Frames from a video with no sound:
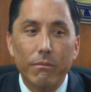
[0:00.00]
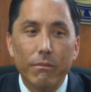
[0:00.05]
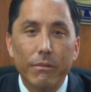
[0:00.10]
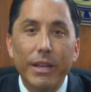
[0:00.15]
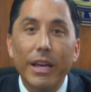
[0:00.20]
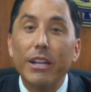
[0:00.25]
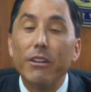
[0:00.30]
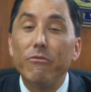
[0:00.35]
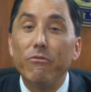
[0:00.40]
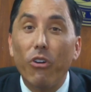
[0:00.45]

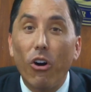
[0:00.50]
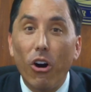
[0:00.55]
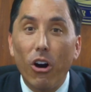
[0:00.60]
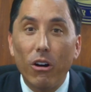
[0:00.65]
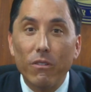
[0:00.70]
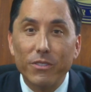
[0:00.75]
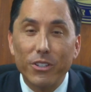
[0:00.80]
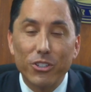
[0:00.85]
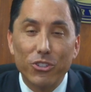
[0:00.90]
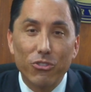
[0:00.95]
get
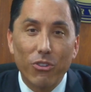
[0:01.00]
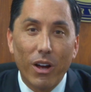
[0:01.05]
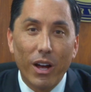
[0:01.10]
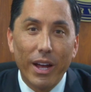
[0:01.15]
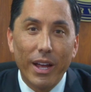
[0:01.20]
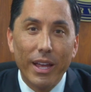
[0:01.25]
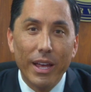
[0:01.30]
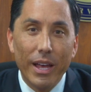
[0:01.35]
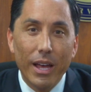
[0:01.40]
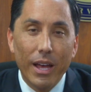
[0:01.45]
involved and
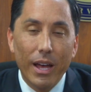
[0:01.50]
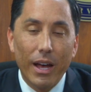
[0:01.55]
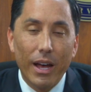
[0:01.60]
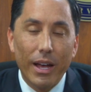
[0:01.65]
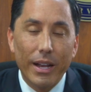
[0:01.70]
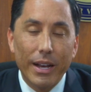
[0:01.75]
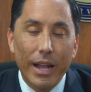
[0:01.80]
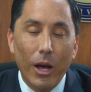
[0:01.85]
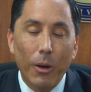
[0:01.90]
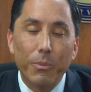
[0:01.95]
try
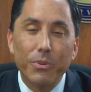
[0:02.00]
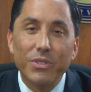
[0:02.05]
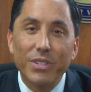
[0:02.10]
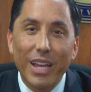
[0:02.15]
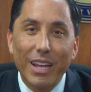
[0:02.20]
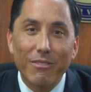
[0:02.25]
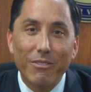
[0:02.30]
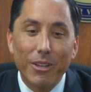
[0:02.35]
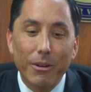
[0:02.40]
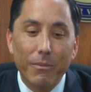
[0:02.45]
and help
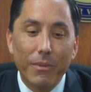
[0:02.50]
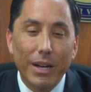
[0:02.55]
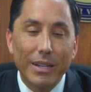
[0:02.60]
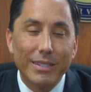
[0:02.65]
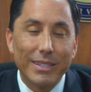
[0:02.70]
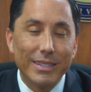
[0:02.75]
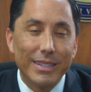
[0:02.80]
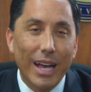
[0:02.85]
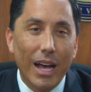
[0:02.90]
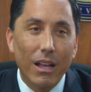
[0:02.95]
save them. I
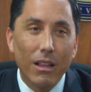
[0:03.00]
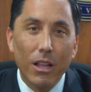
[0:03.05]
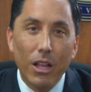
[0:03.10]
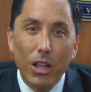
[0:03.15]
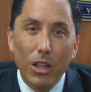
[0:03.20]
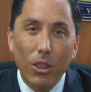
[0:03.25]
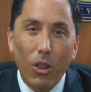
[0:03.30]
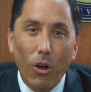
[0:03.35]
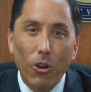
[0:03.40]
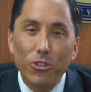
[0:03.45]
did that
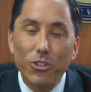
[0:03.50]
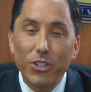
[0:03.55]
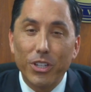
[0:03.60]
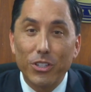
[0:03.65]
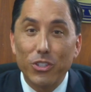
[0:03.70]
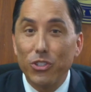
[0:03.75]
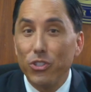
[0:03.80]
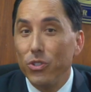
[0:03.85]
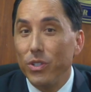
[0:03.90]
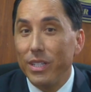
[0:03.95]
largely
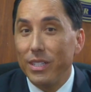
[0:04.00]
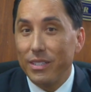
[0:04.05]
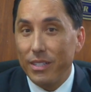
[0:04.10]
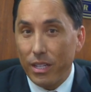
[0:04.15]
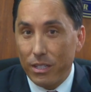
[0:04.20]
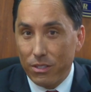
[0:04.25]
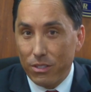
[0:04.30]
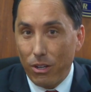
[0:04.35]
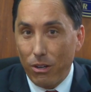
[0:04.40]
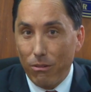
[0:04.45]
because Tootie
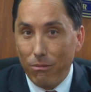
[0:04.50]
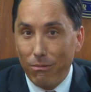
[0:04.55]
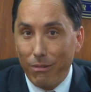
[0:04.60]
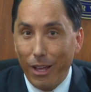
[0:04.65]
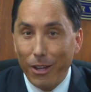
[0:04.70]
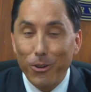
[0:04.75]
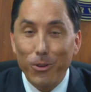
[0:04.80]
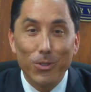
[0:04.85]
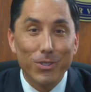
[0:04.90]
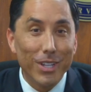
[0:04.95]
said so,
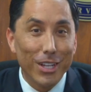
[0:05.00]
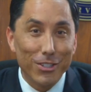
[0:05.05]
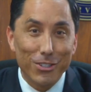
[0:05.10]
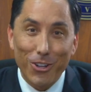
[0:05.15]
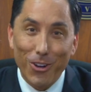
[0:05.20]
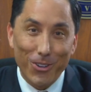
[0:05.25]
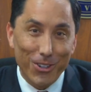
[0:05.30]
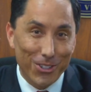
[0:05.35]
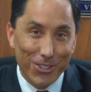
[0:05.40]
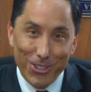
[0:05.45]
and who says
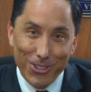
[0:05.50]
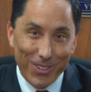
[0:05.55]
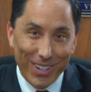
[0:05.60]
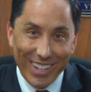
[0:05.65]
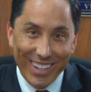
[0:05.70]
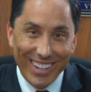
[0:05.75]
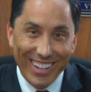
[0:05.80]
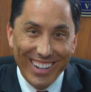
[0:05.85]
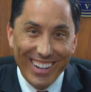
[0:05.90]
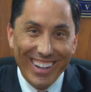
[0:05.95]
no to
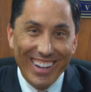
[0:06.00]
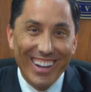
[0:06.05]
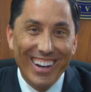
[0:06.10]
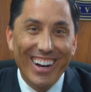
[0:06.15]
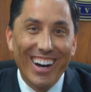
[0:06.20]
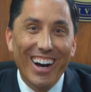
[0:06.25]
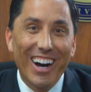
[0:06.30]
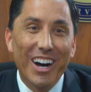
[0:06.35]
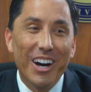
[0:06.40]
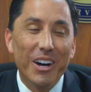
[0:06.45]
Tootie?
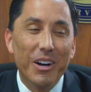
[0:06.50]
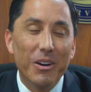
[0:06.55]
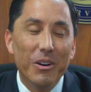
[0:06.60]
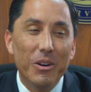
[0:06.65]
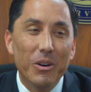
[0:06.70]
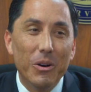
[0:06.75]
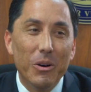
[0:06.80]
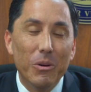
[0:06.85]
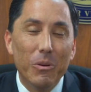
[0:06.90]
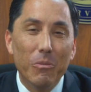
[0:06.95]

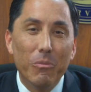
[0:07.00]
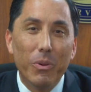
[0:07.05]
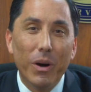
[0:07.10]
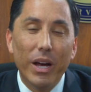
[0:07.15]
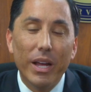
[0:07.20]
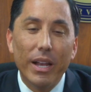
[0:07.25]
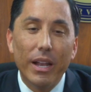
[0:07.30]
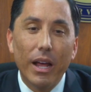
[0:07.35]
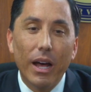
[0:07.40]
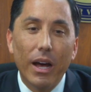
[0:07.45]

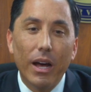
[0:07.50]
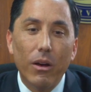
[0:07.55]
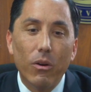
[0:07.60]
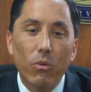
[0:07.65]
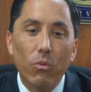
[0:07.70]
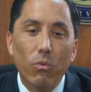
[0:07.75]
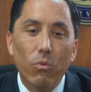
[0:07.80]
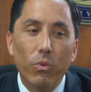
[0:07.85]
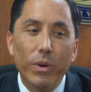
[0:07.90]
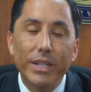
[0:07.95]
But
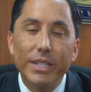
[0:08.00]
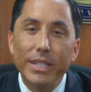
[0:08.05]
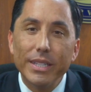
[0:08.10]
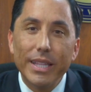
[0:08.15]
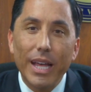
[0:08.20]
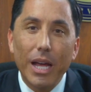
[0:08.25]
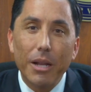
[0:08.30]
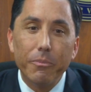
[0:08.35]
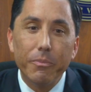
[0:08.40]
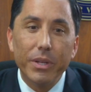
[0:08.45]
we did
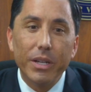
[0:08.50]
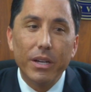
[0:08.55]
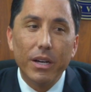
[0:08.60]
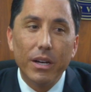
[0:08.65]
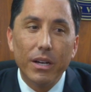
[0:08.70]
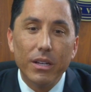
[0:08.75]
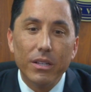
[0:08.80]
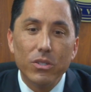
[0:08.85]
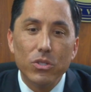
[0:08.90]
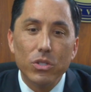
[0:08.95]
that
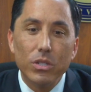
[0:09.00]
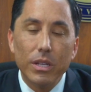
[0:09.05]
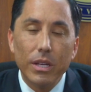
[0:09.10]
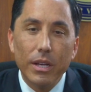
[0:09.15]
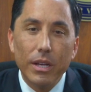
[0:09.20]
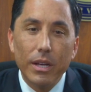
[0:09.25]
because